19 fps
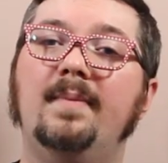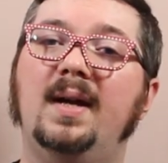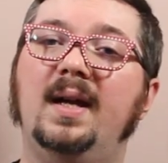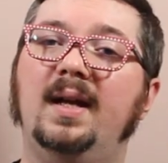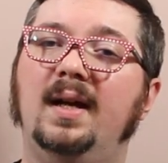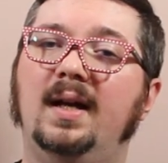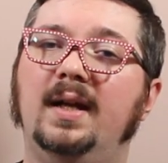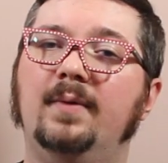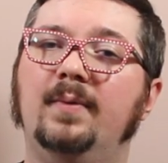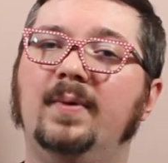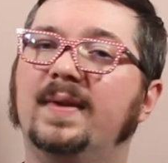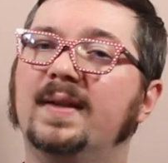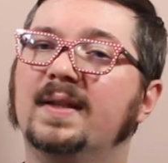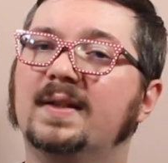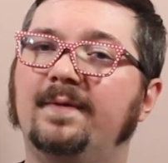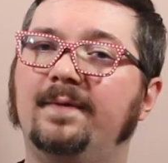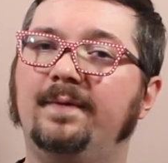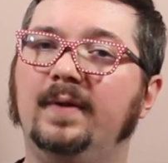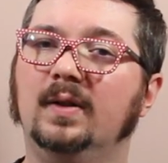my eye with
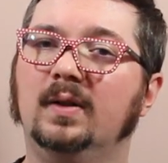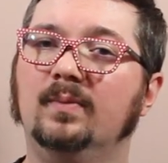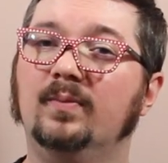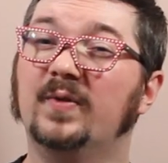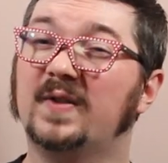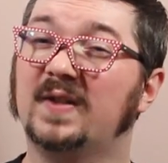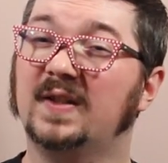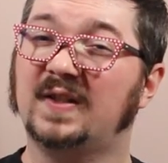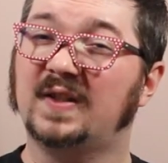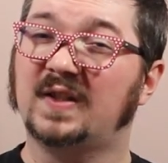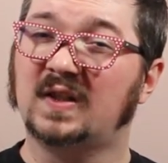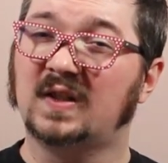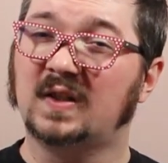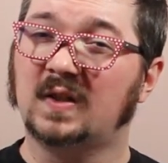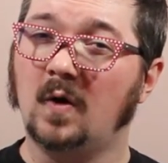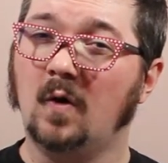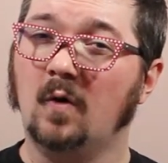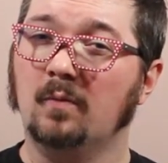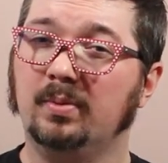this film was its
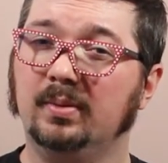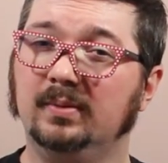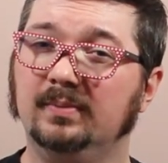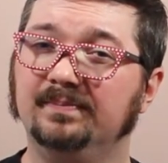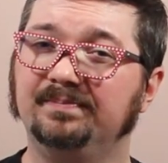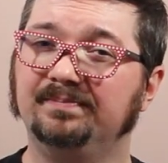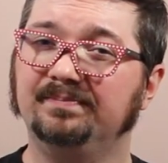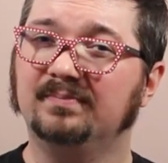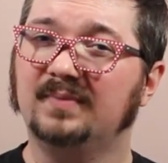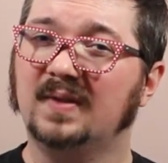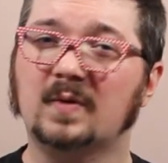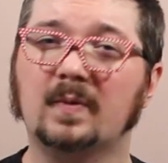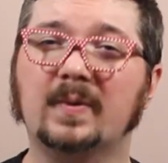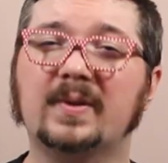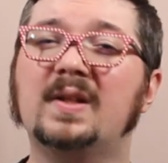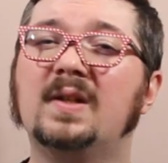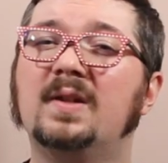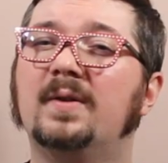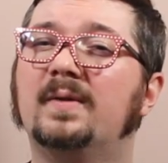scope. This
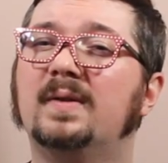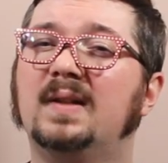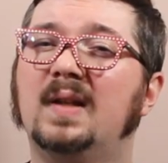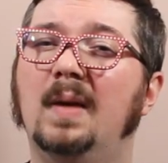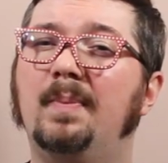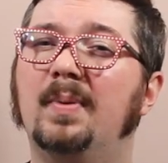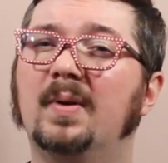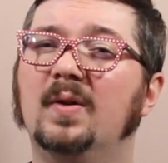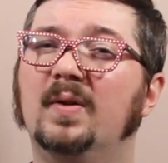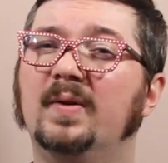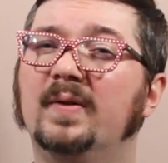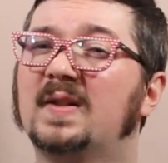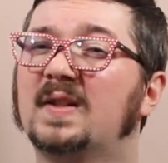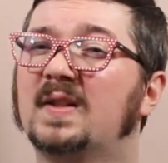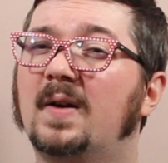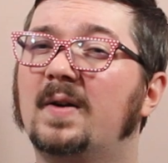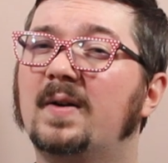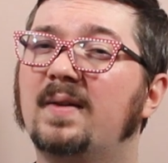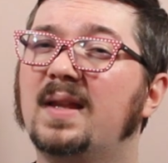wasn't your typical
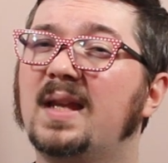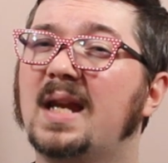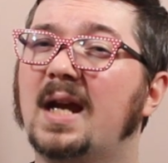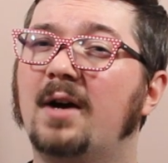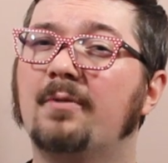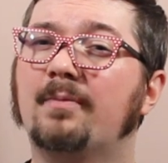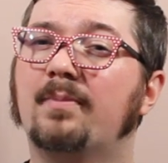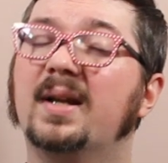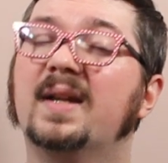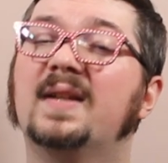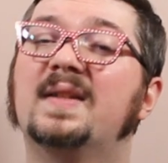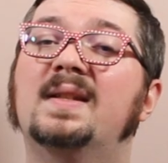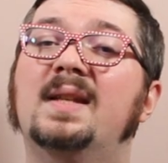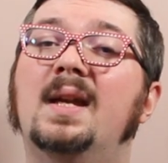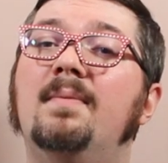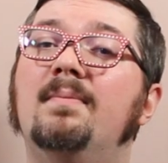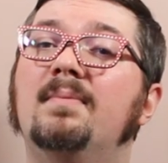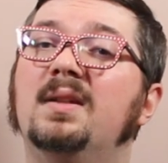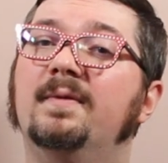start-of-the-outbreak
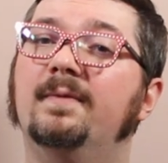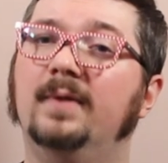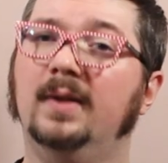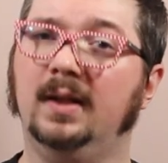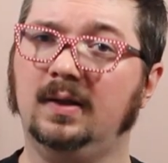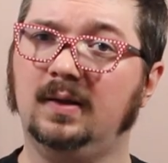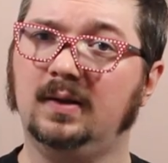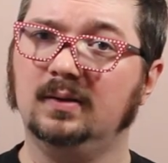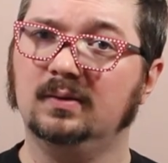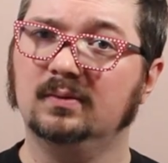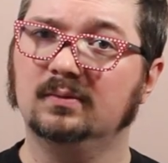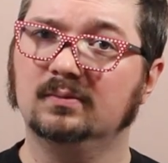zombie flick.